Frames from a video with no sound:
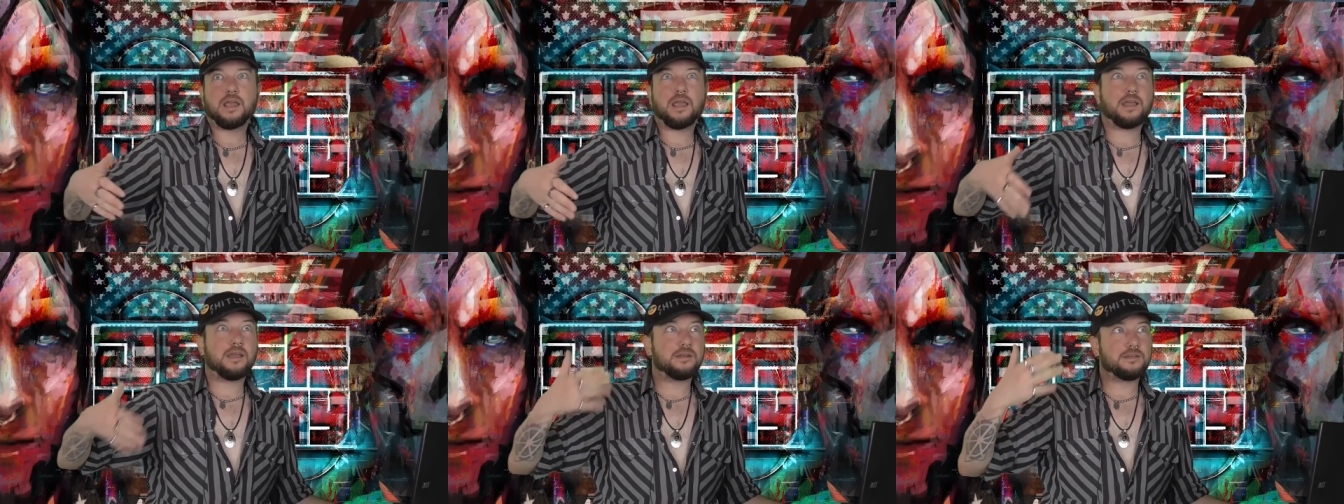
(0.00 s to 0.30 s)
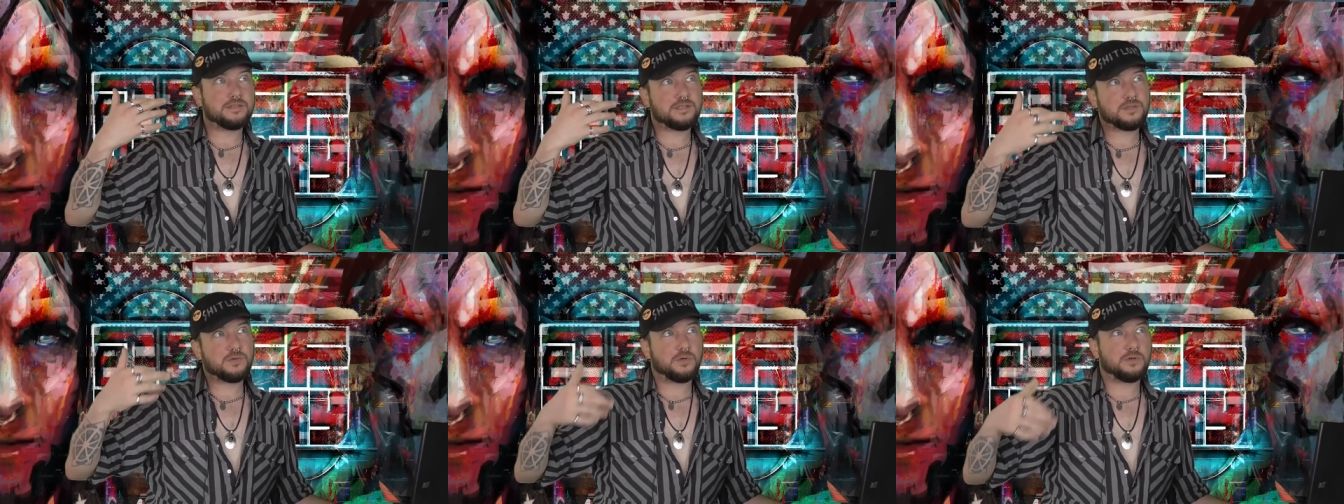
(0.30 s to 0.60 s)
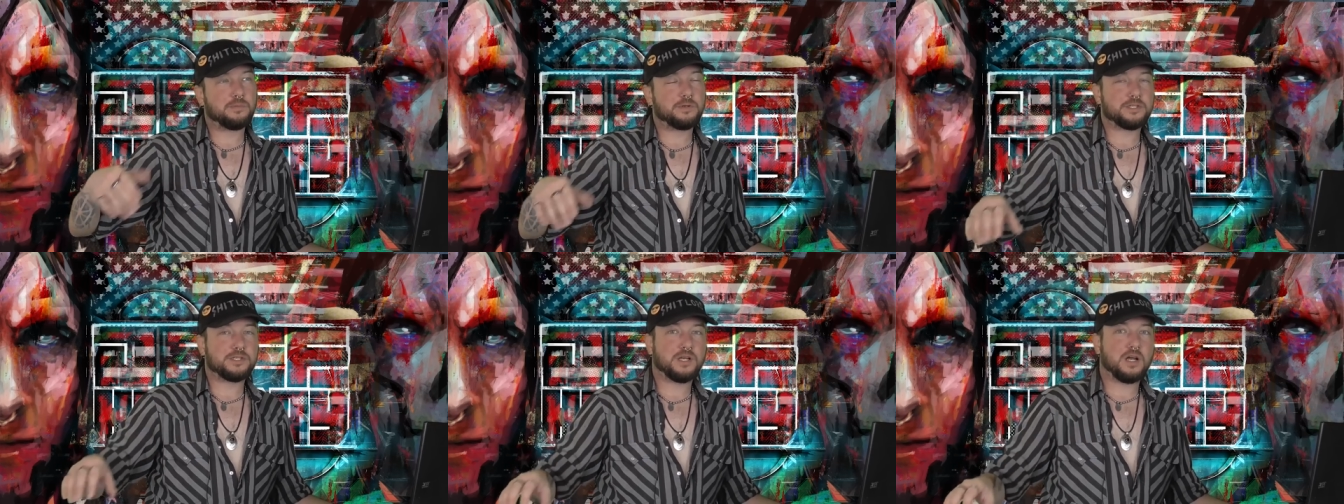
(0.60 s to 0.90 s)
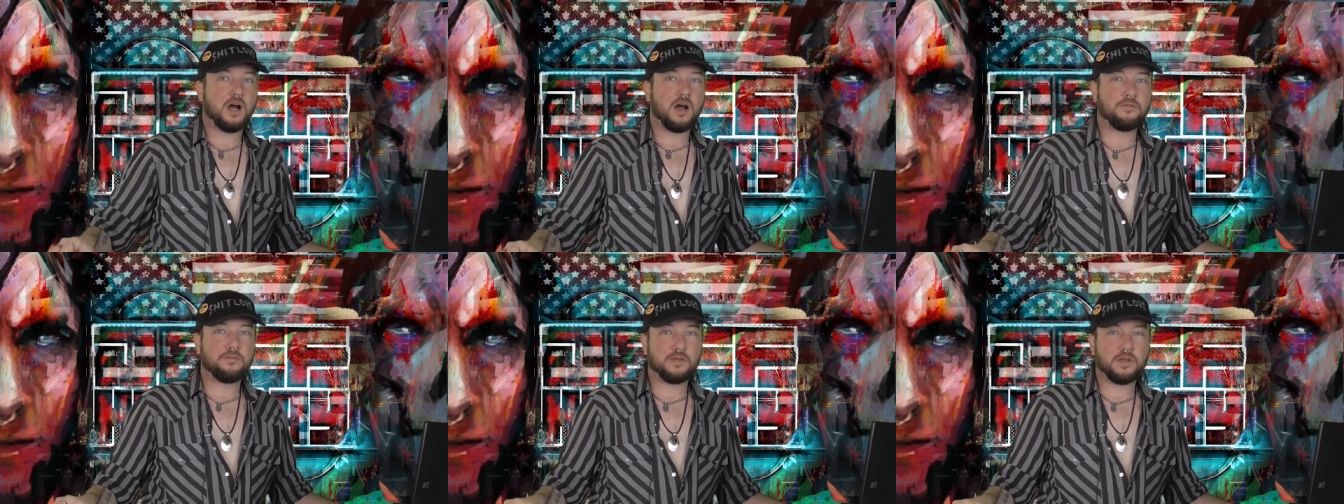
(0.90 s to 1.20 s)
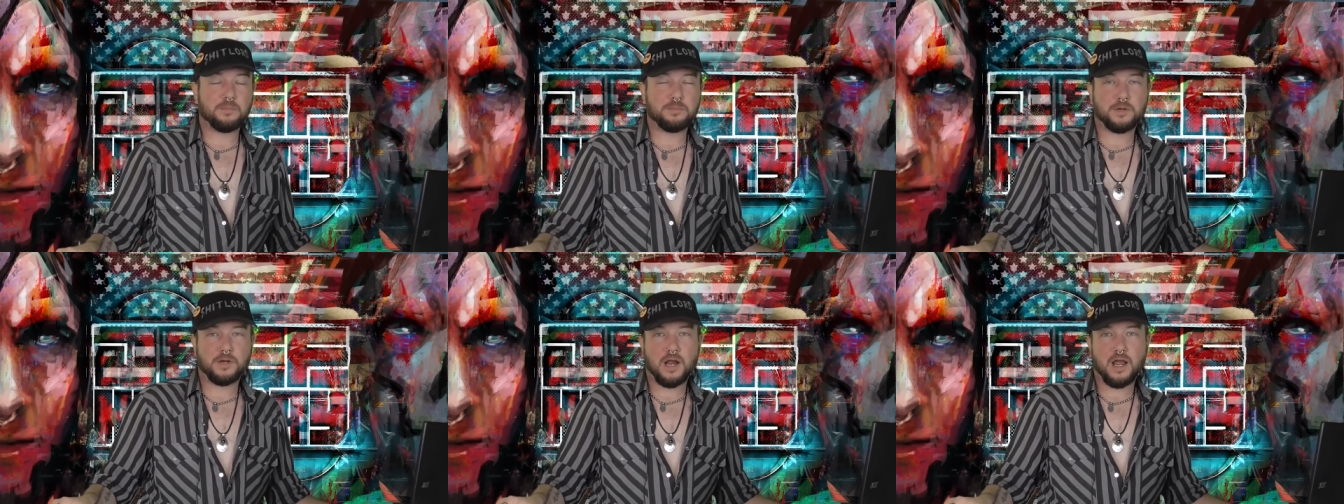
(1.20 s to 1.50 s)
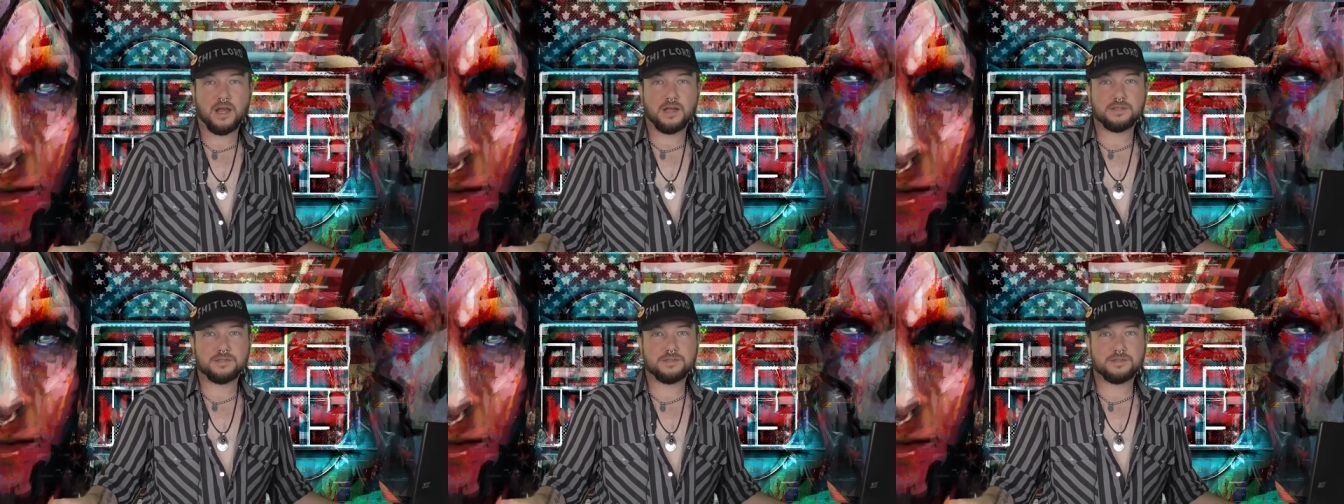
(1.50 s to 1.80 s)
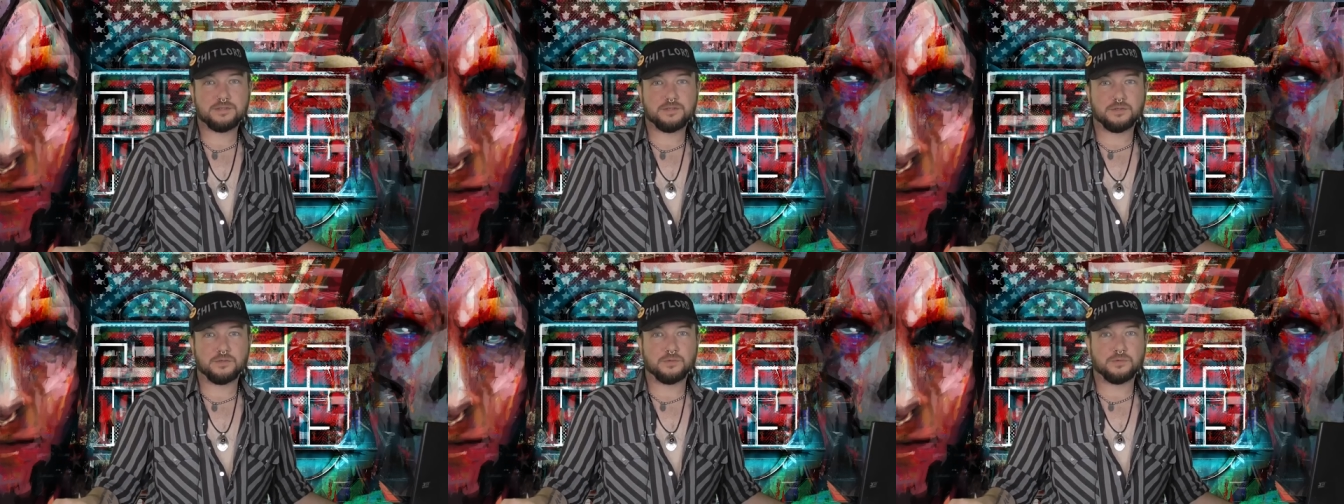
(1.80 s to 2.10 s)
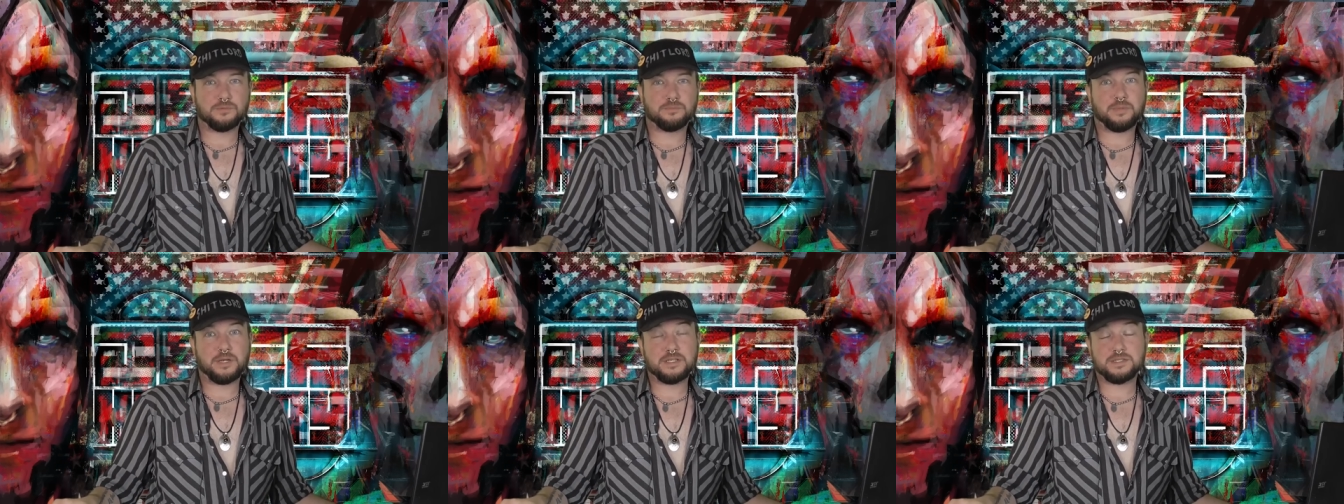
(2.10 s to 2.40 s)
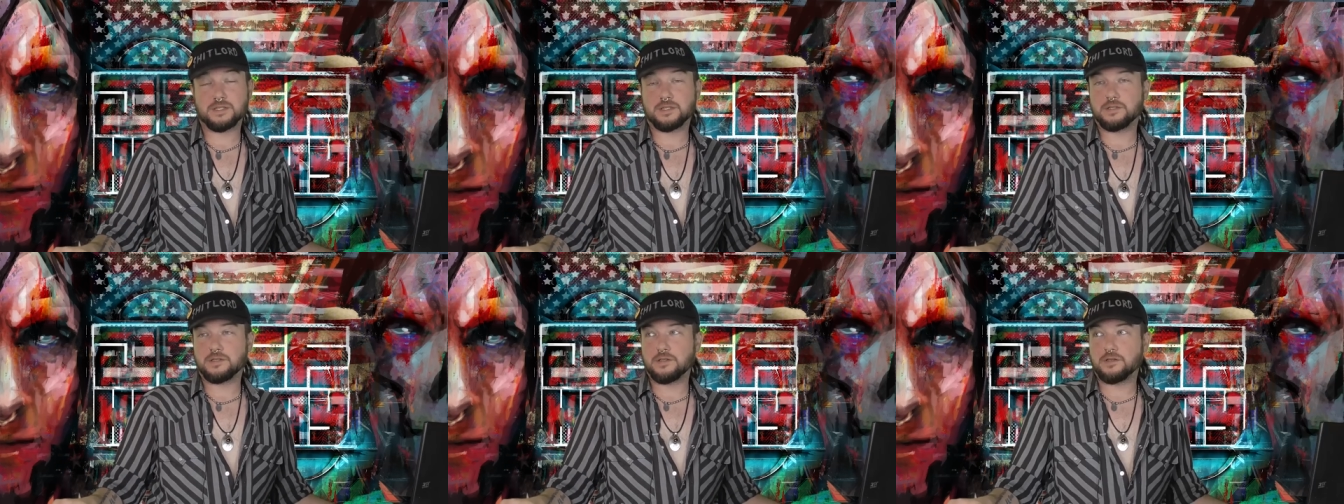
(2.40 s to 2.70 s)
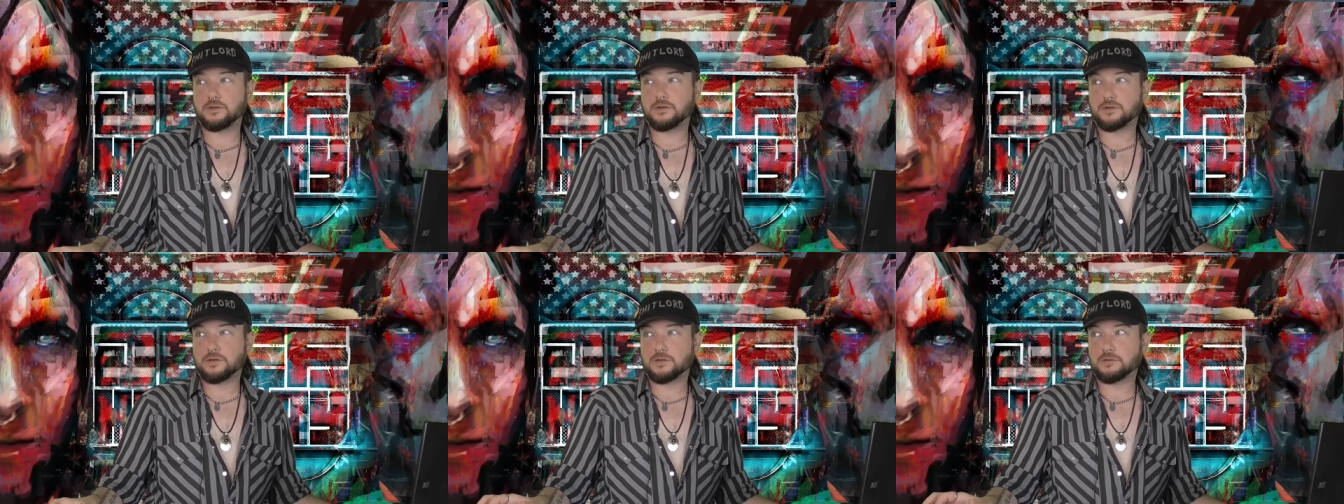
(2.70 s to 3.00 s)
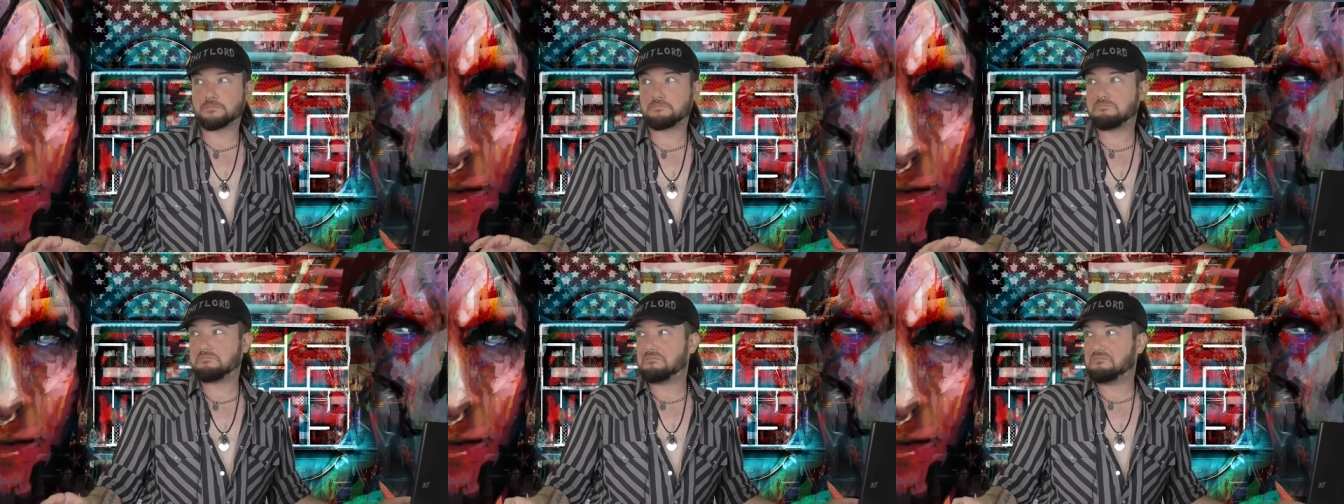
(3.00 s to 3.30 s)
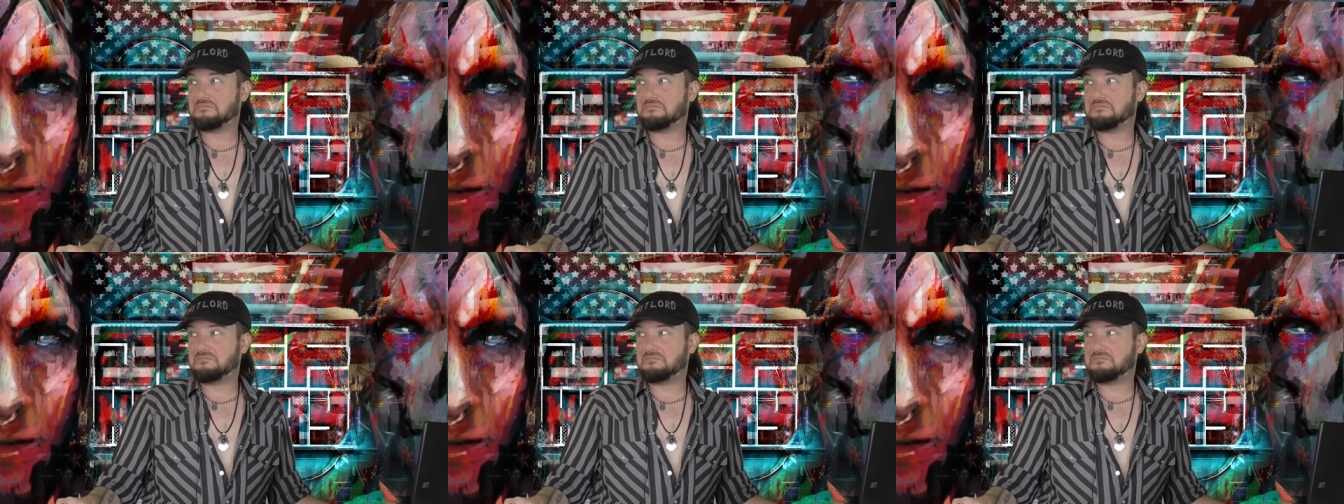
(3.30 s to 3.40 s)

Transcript: and squirt a bunch of coffee up your ass to basically cure